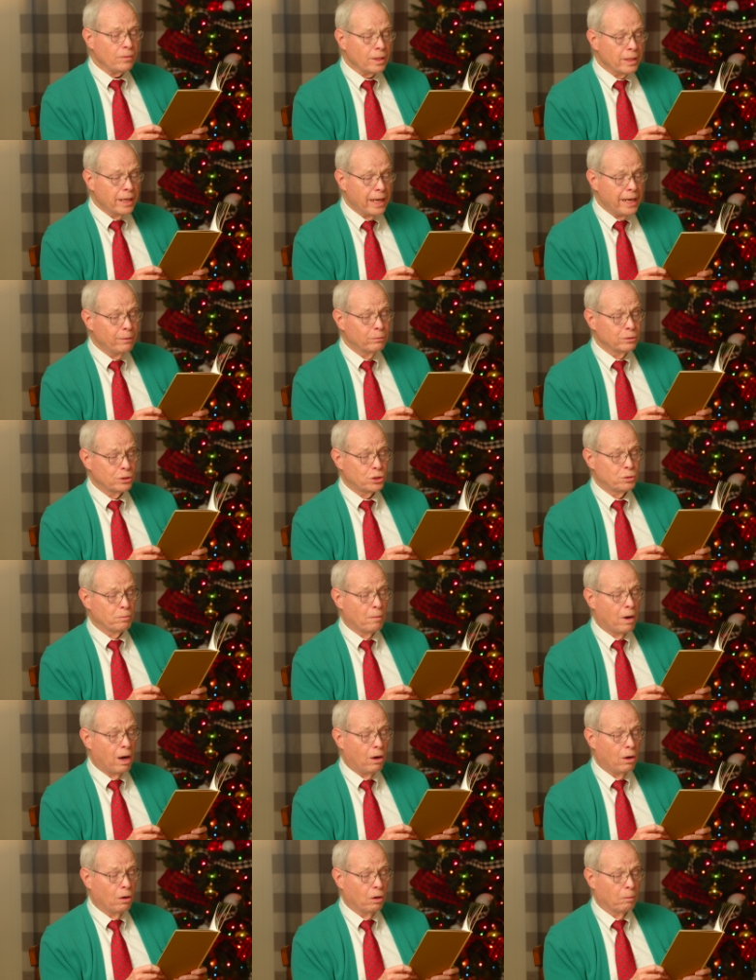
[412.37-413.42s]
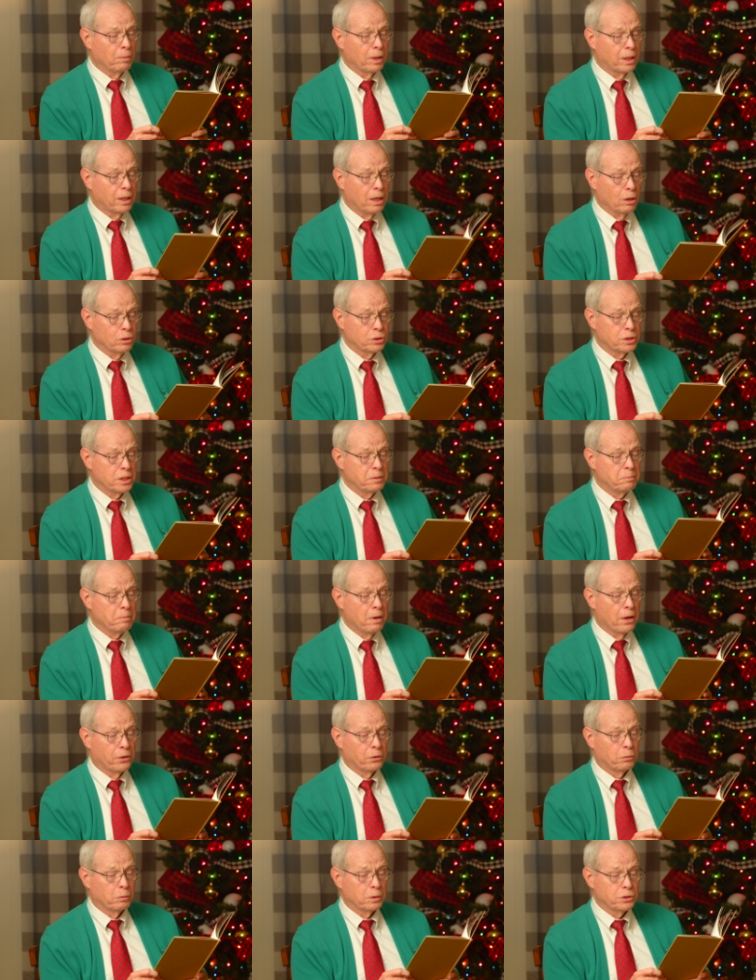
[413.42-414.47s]
He was small because his
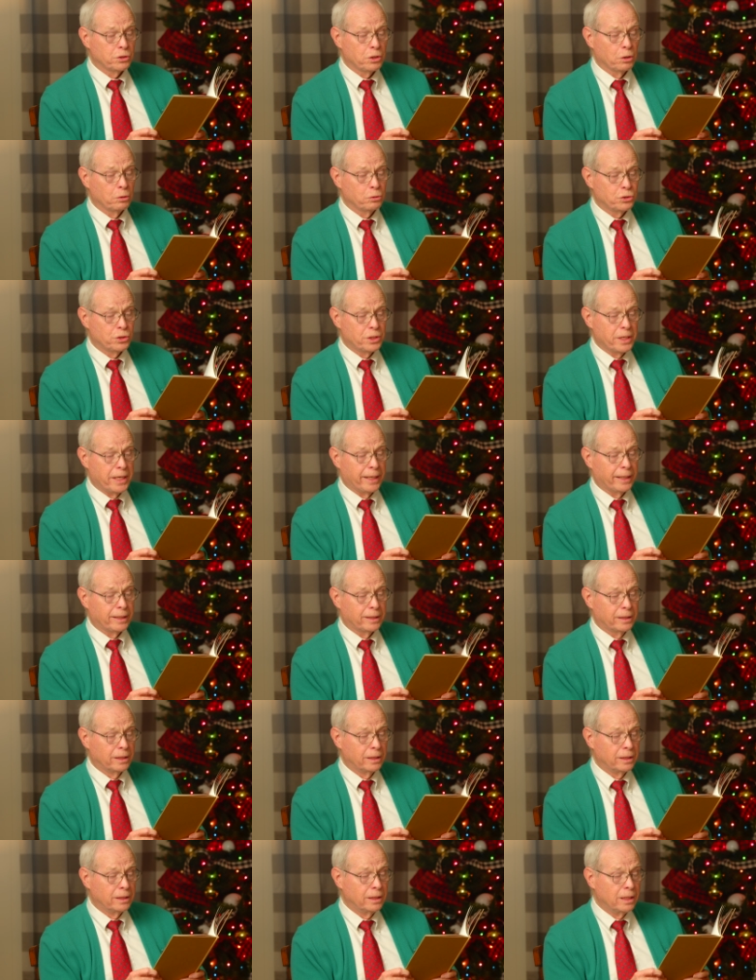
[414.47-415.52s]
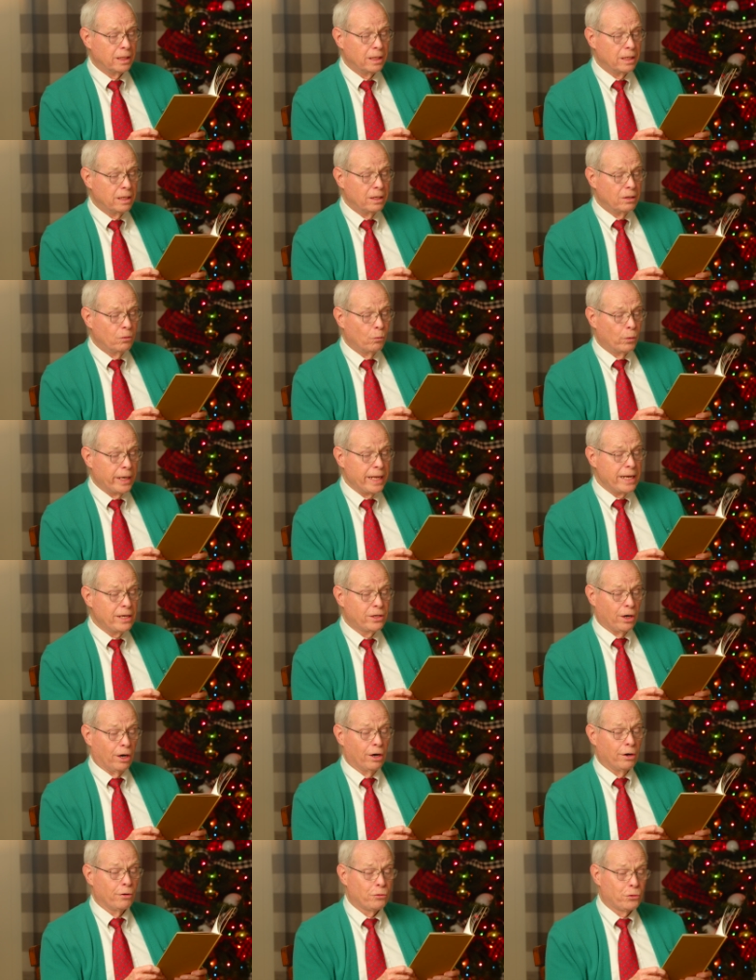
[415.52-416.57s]
mother was so sick. When he
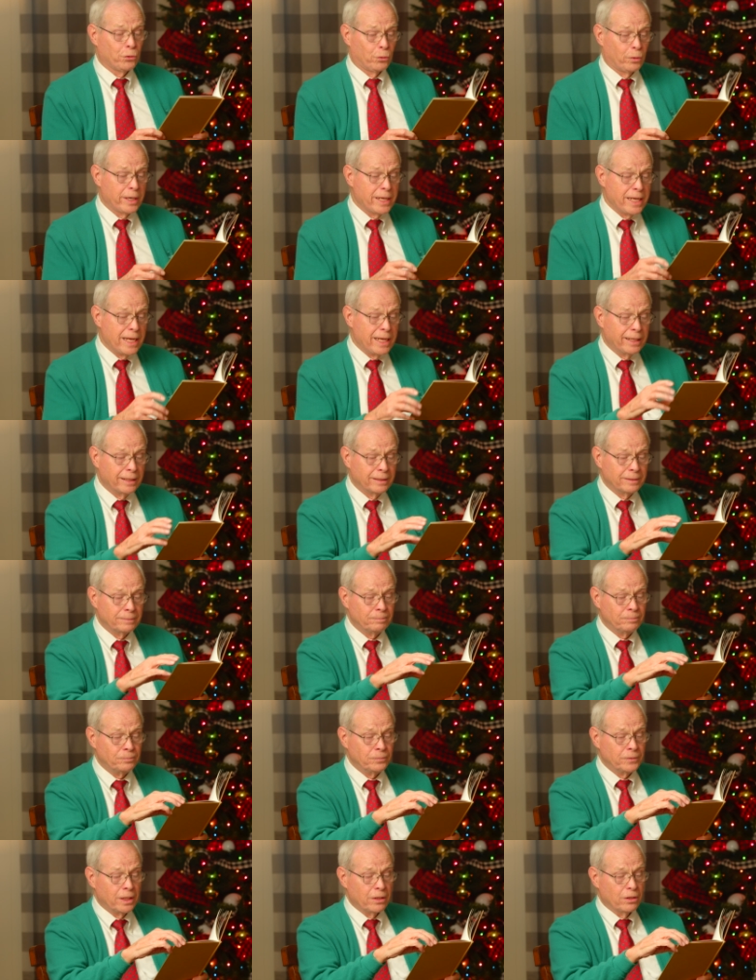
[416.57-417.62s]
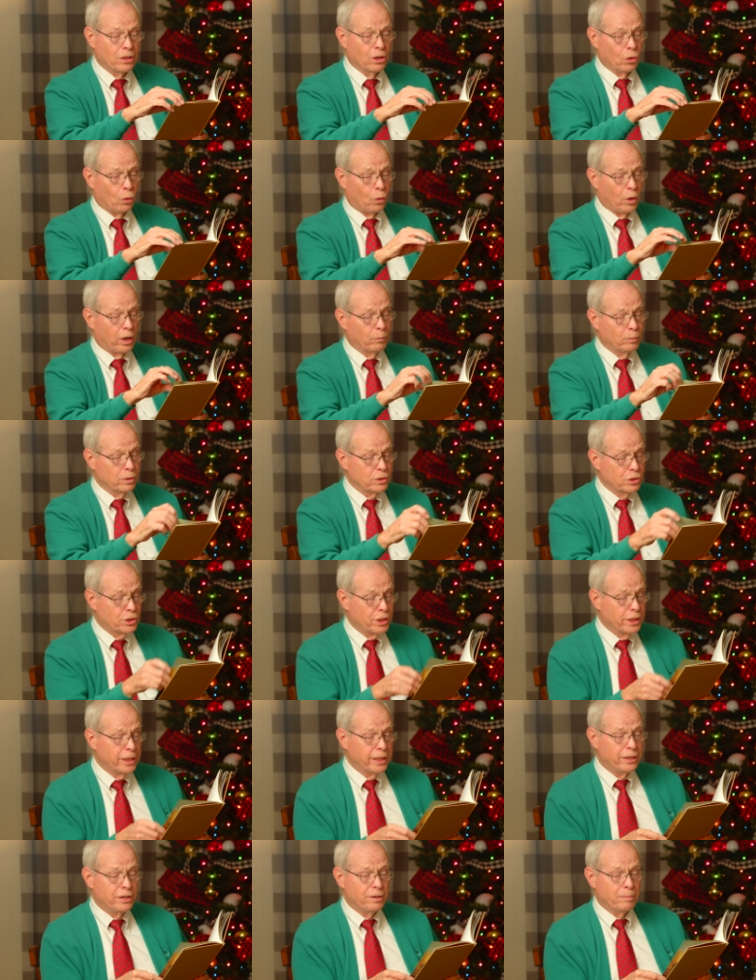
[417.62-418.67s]
turned 3, the Lord was
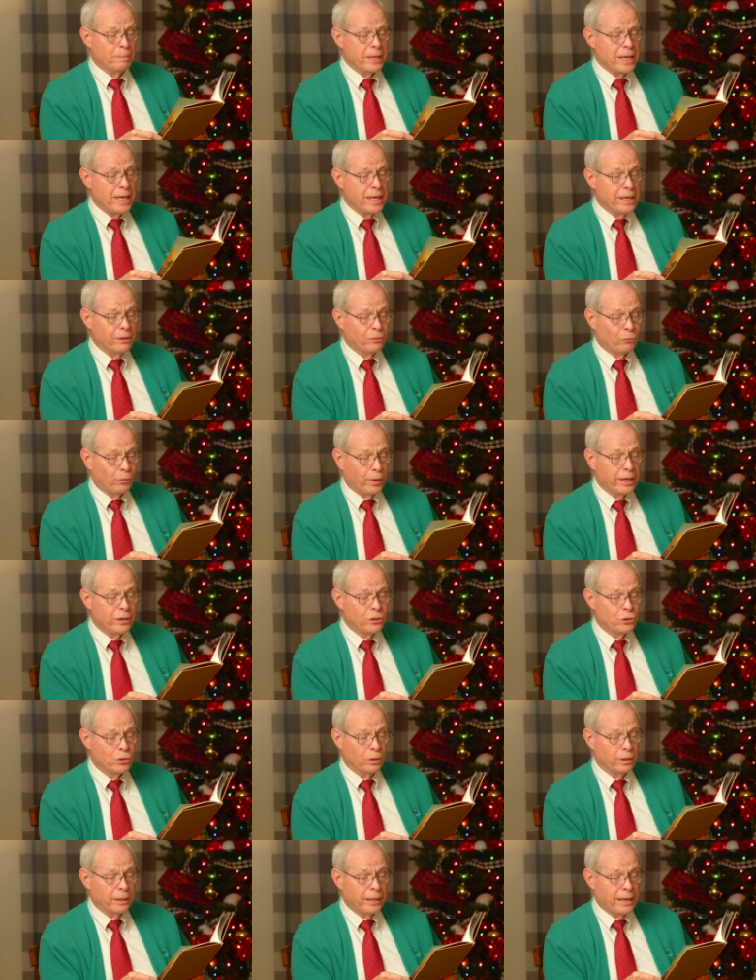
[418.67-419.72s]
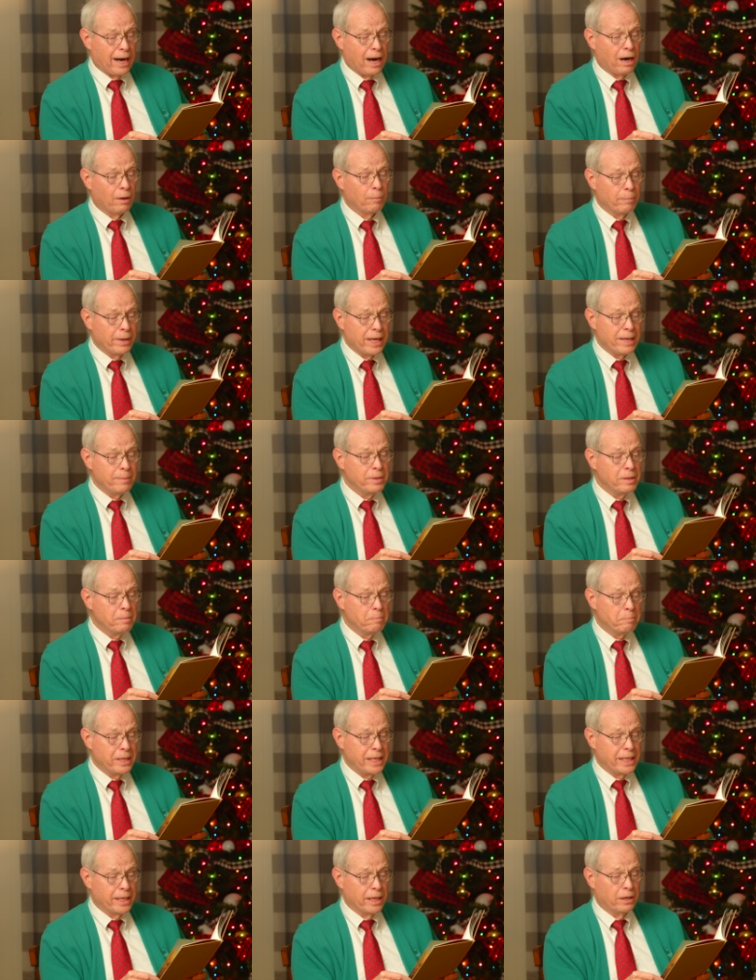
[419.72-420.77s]
good to me and Rachel, and our baby
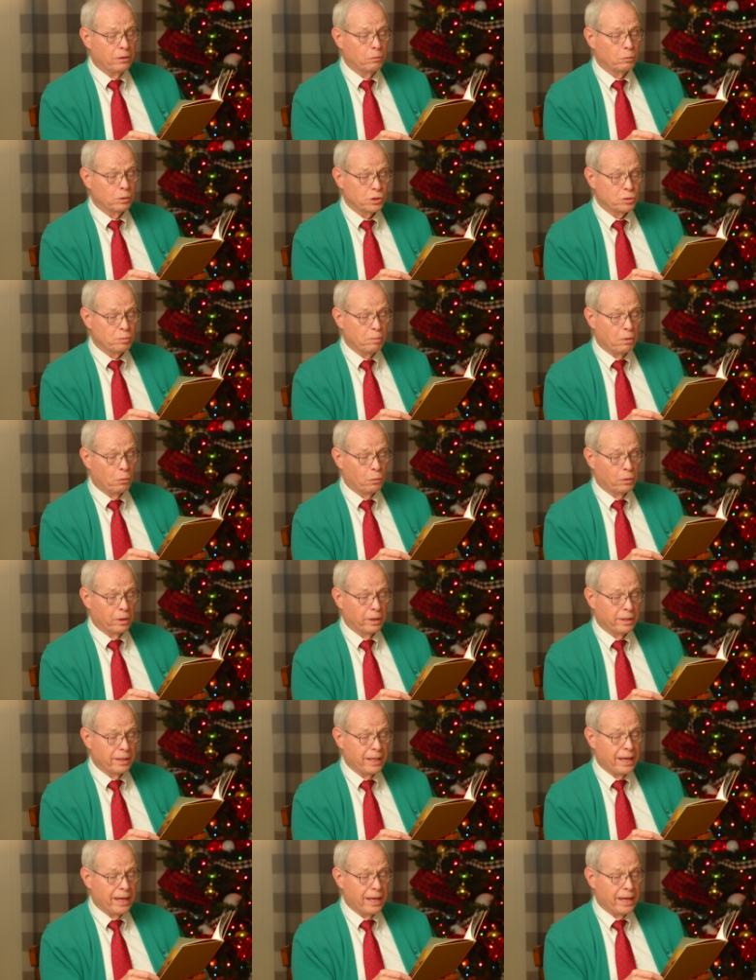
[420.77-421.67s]
Ben was born